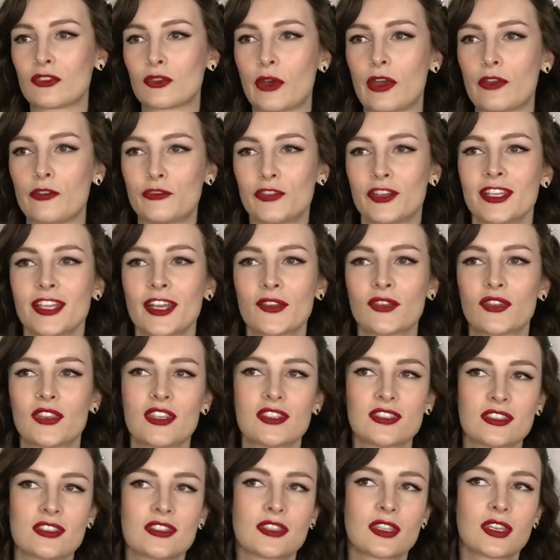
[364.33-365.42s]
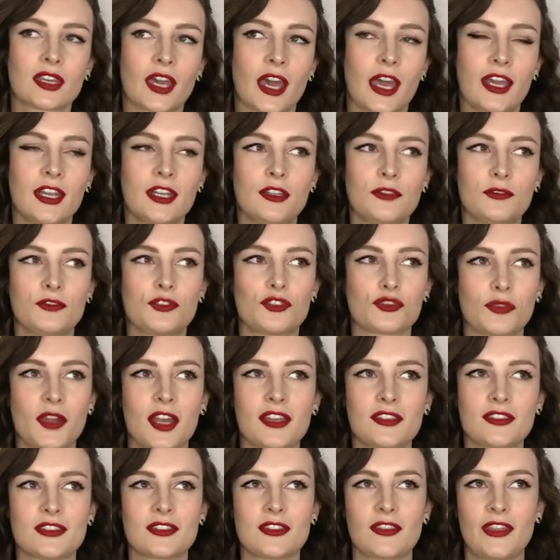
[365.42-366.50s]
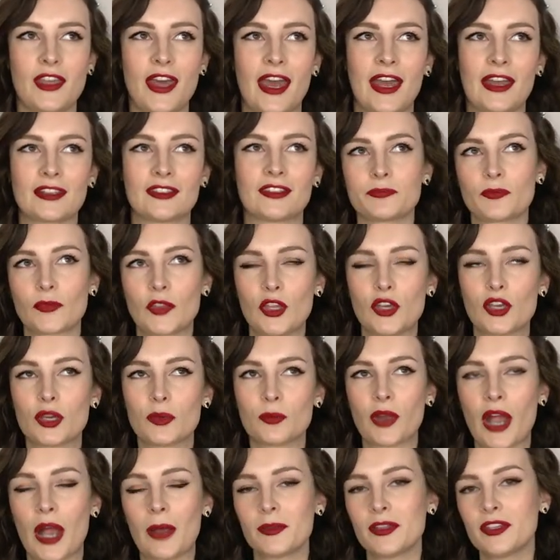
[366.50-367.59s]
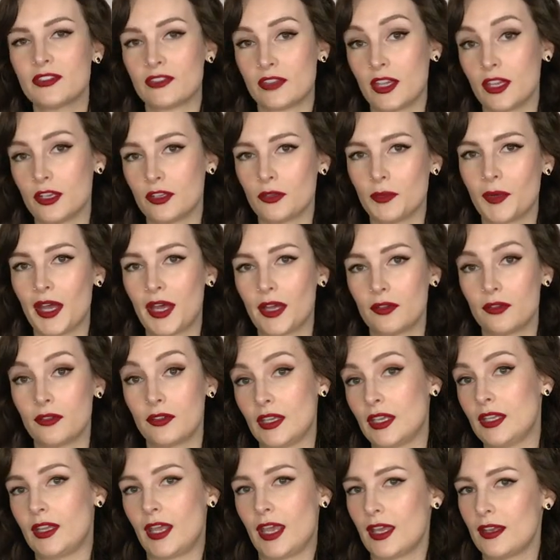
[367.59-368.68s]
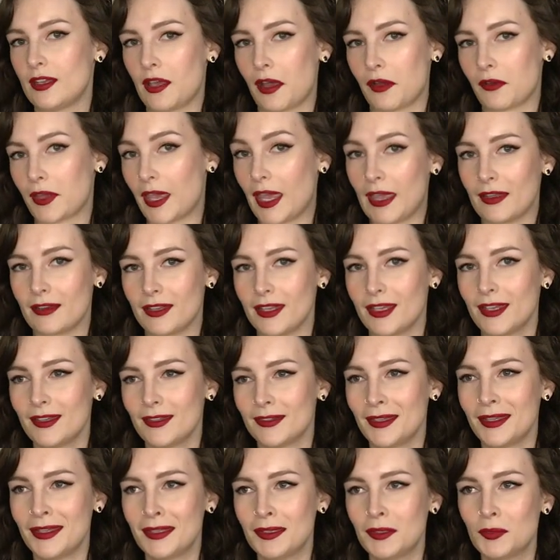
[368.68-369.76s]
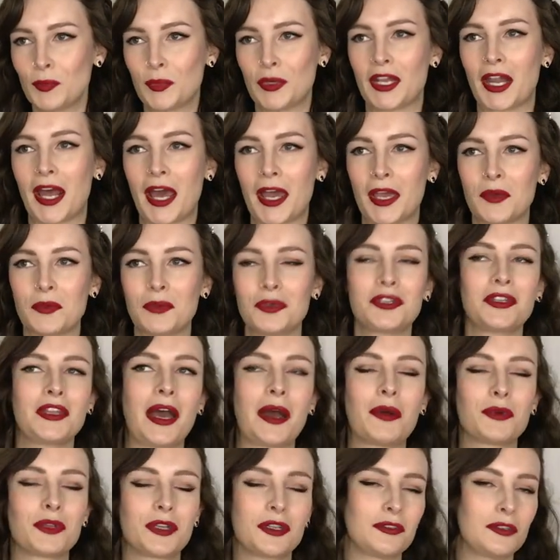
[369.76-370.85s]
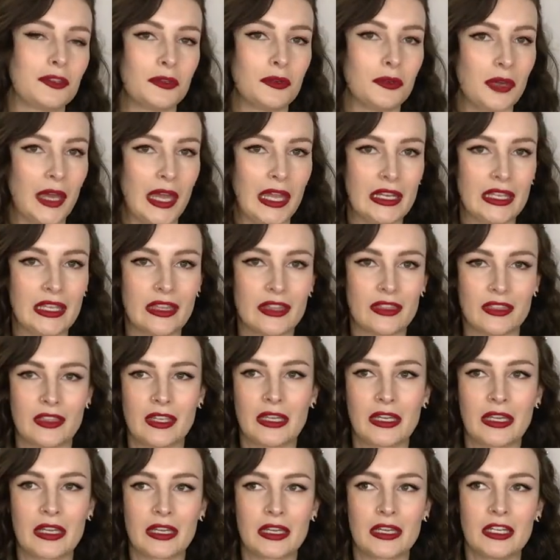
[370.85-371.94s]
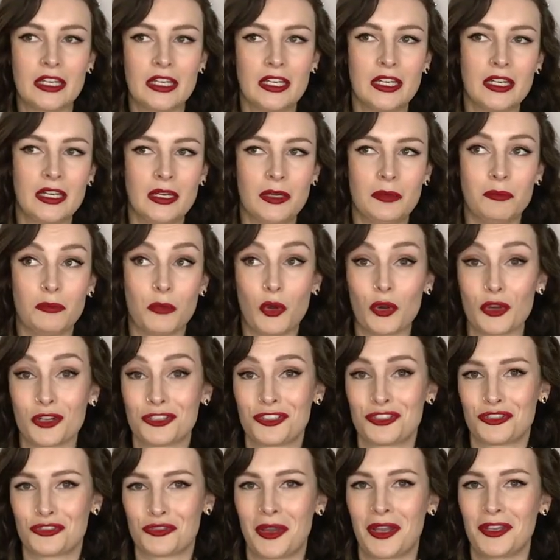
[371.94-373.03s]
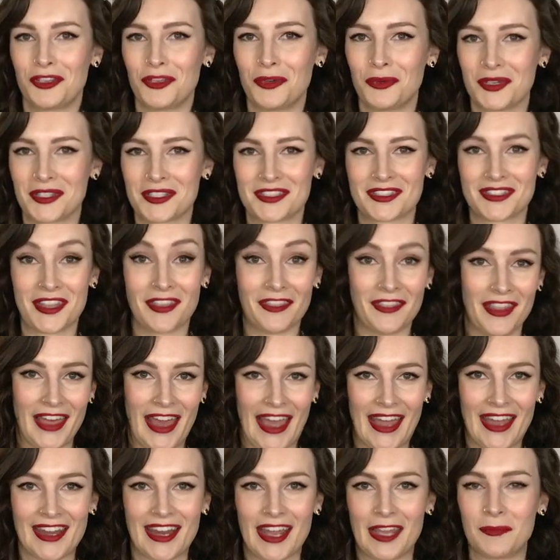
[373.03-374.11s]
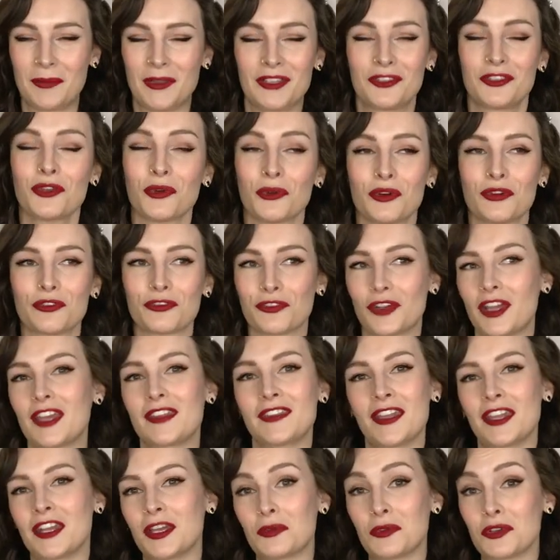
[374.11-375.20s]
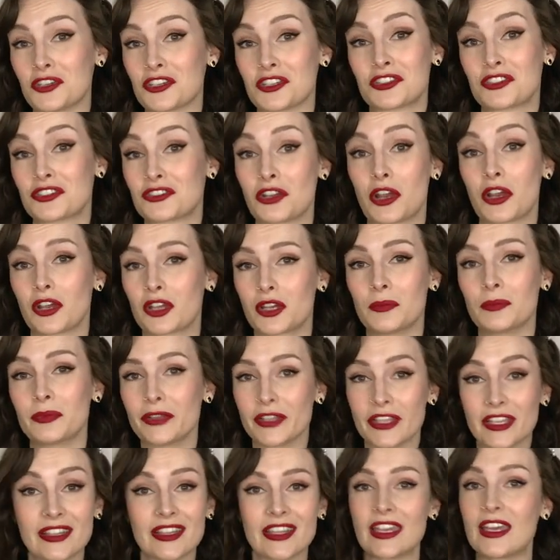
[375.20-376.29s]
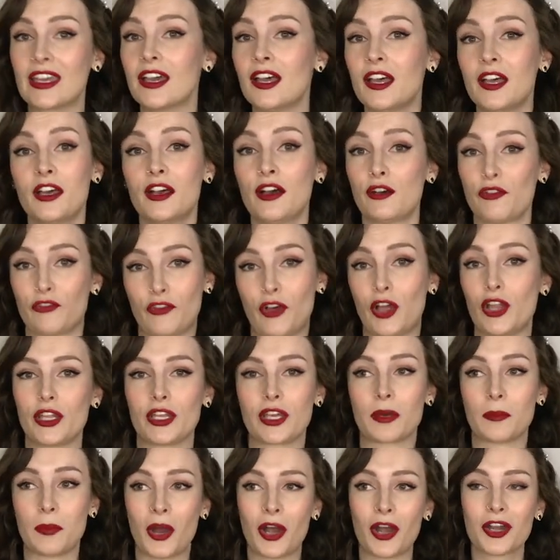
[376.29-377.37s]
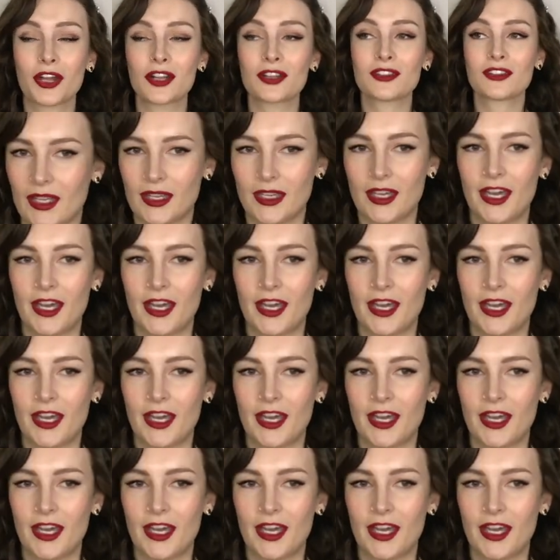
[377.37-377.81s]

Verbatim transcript: So I feel like this is the kind of dress that you can probably stand around and hand out candy in, but I would not want to do anything more strenuous than that. I'd be too afraid that it would just start completely falling apart.